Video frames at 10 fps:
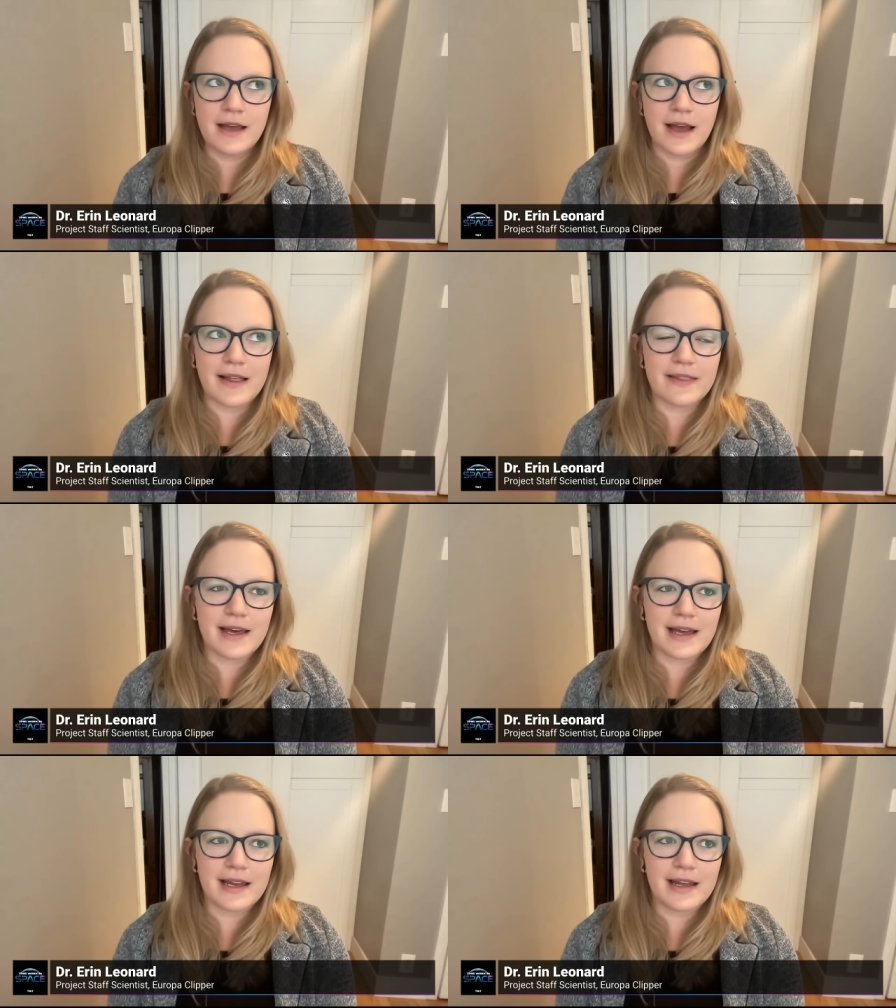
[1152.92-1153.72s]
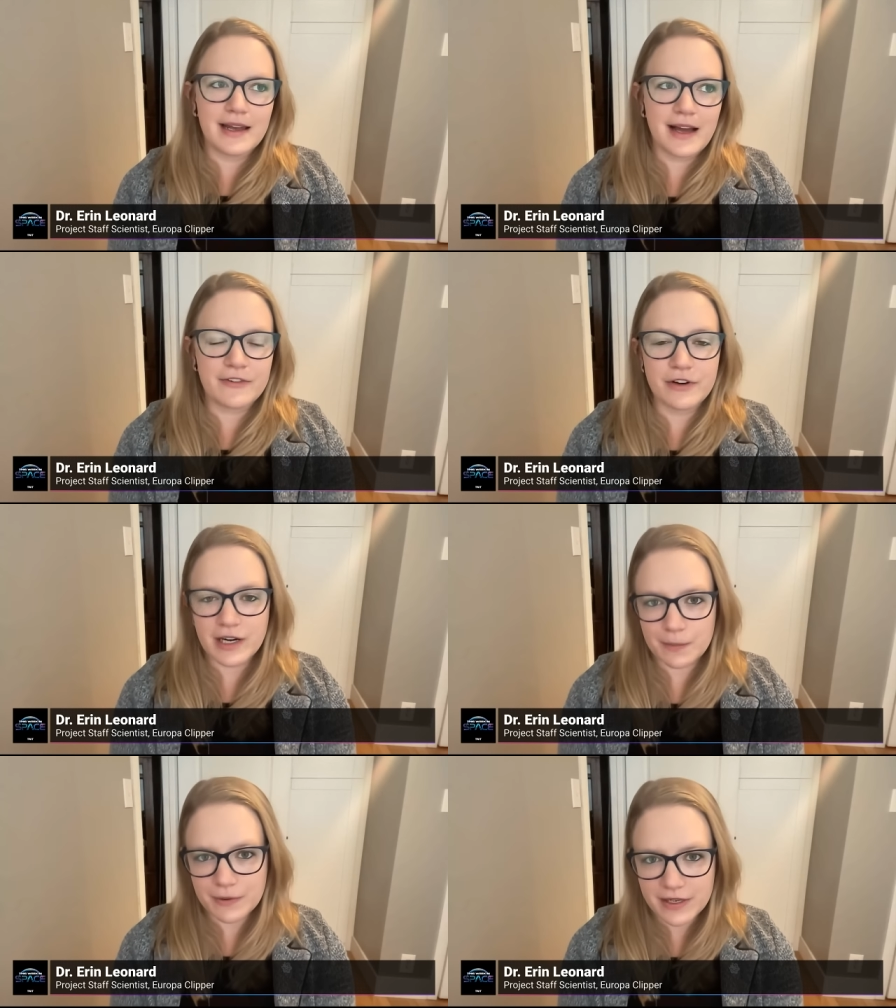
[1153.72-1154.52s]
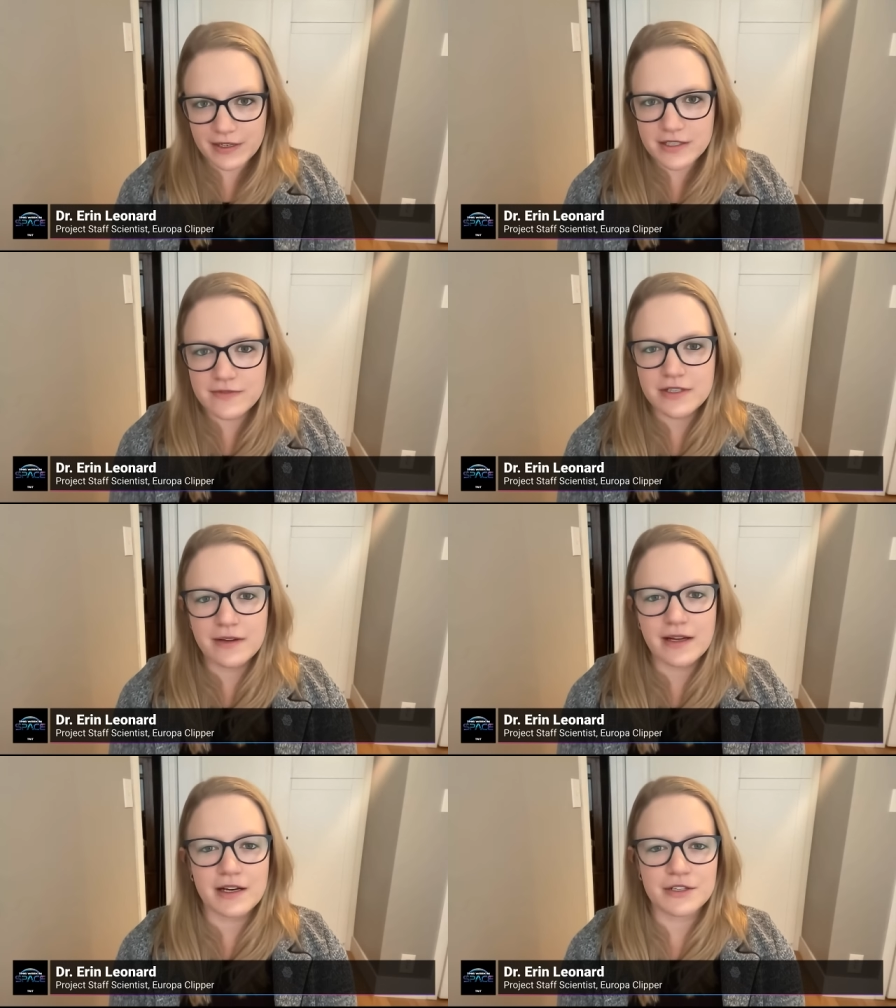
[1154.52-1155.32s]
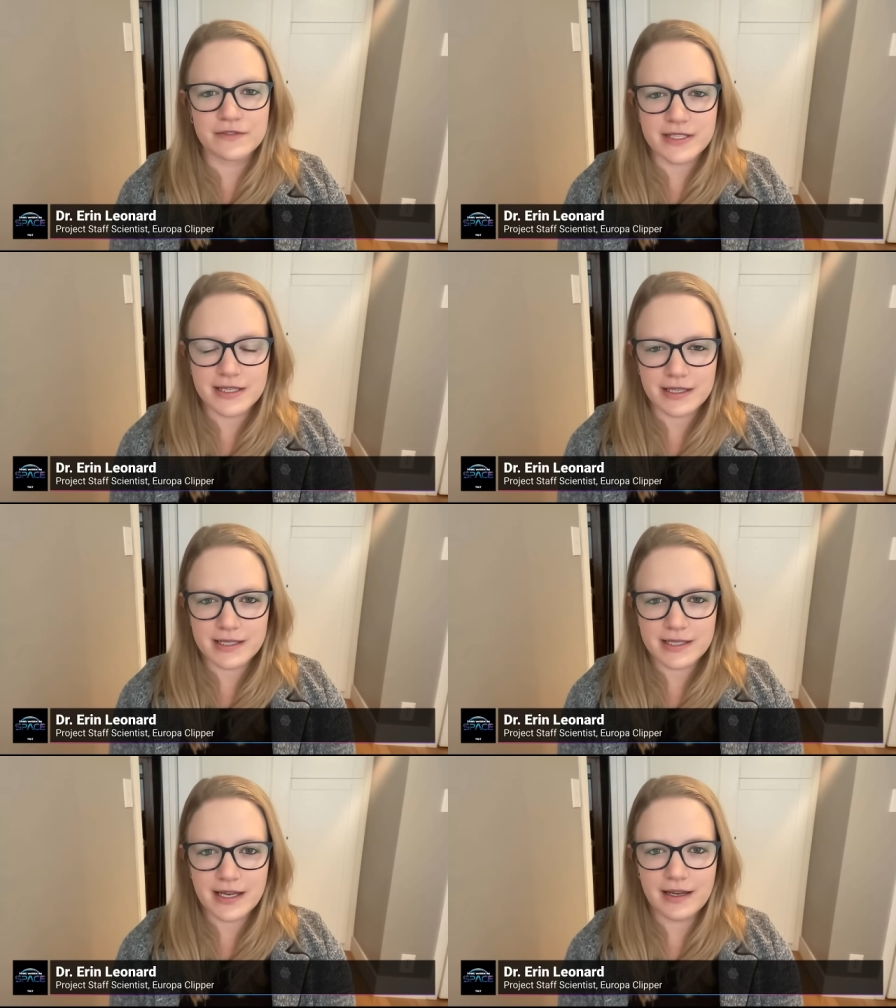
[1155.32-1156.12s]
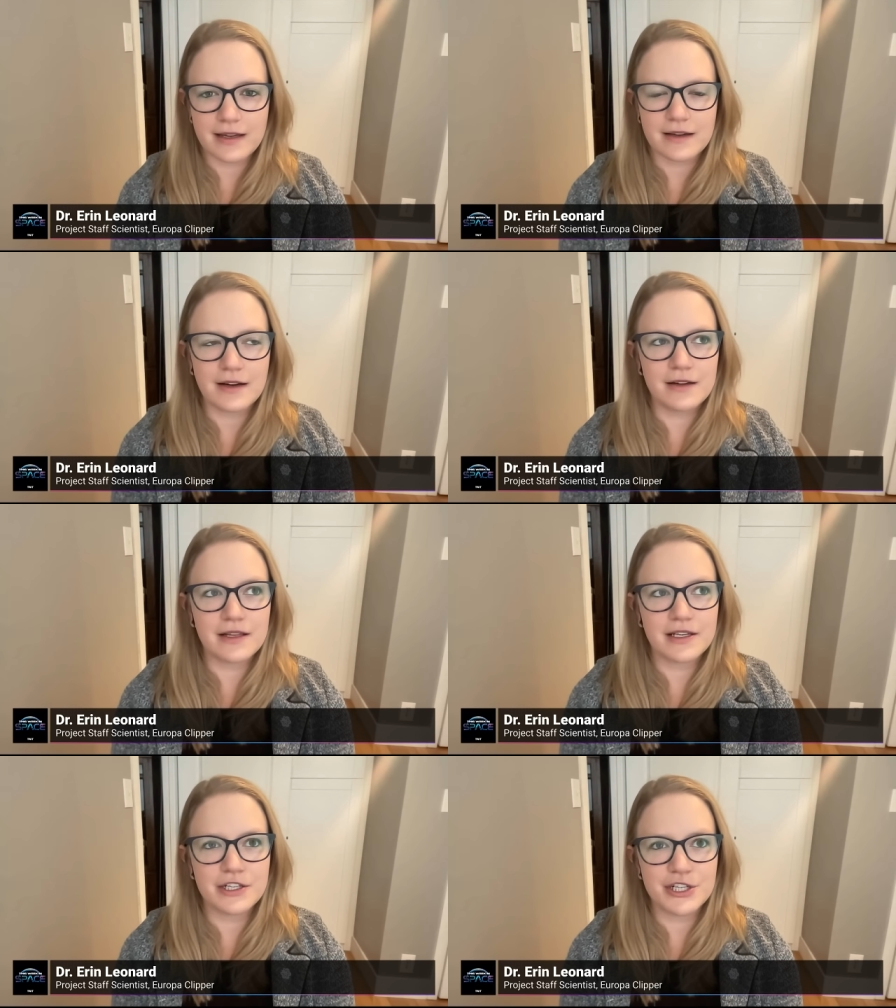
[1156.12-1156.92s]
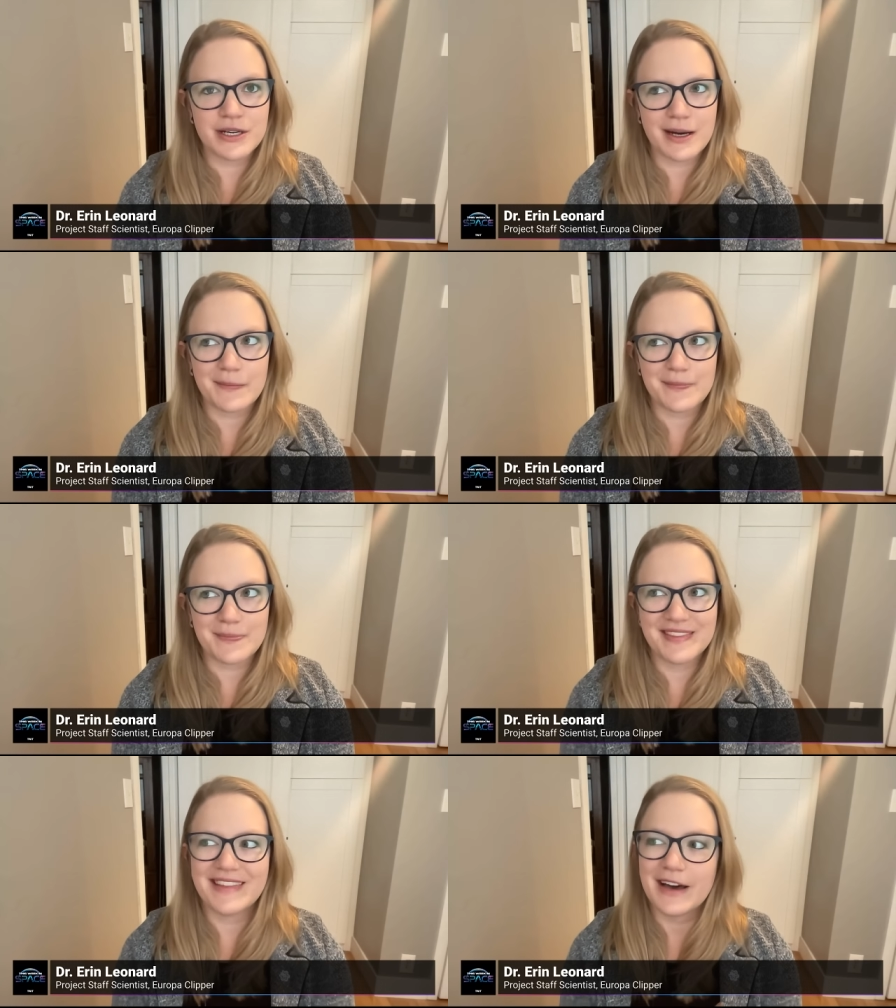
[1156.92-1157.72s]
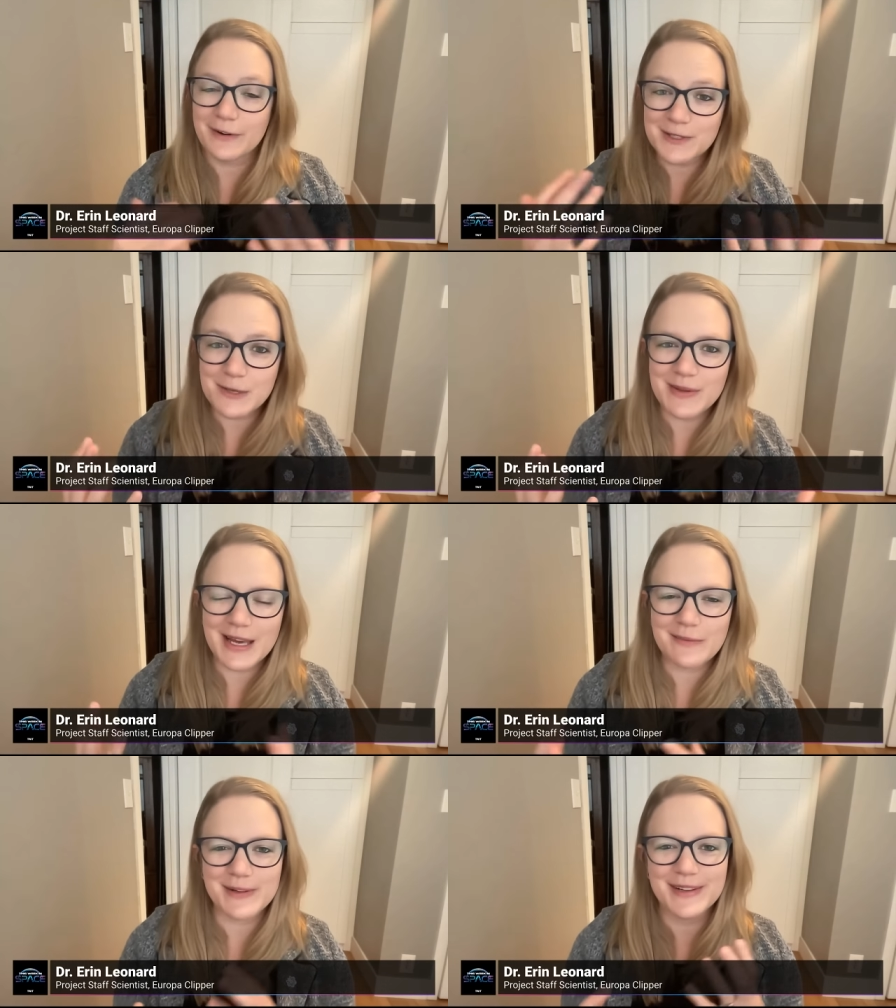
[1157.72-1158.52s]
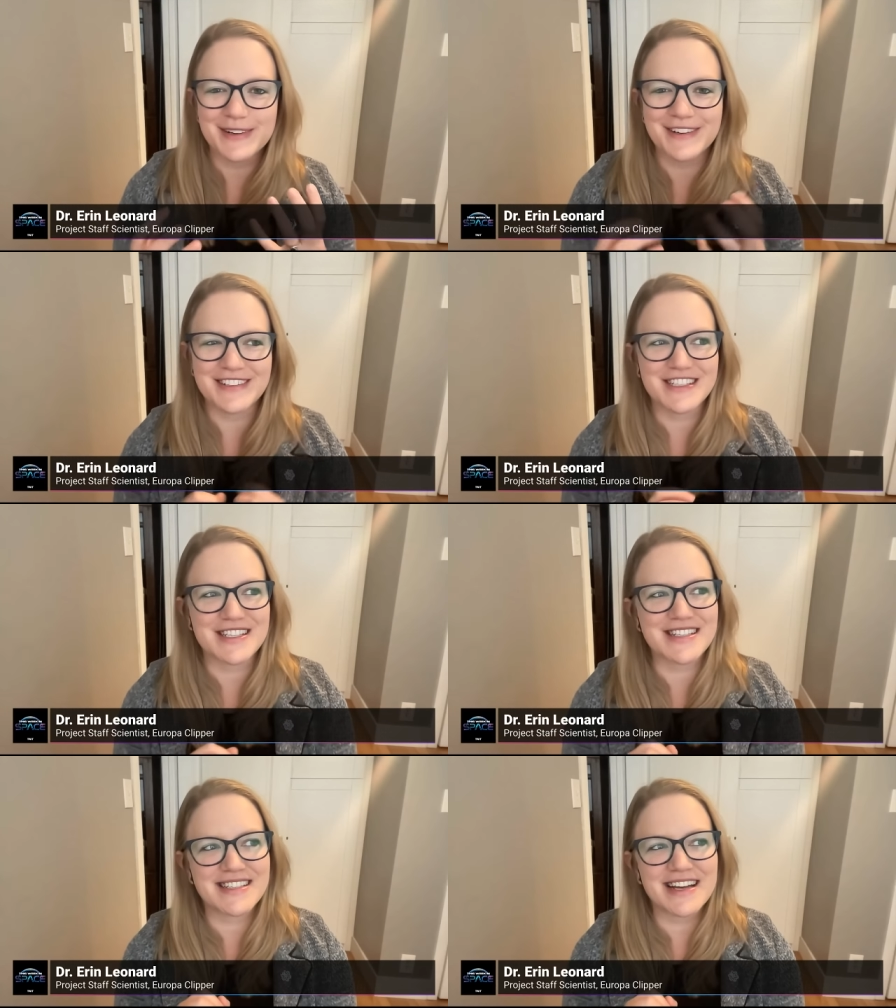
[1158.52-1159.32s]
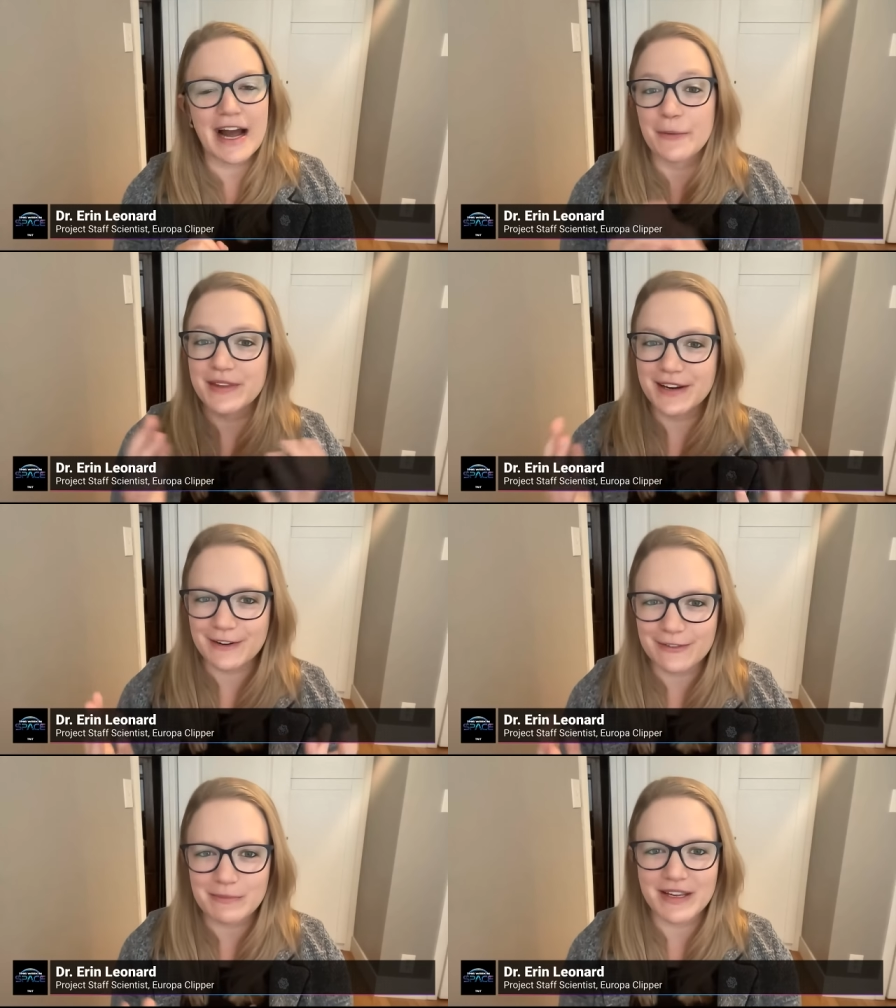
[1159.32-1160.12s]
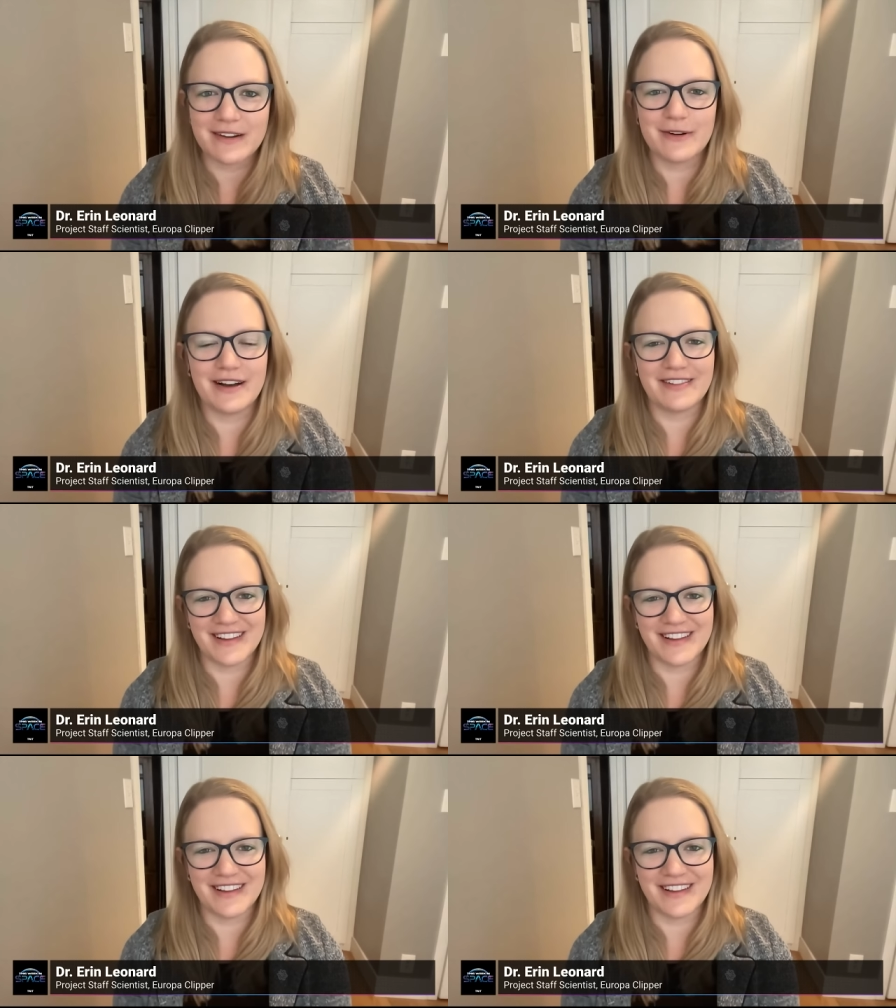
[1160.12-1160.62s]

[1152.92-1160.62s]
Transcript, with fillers: And then after a couple years of doing astrophysics in college, that also became a little just out there for me, right?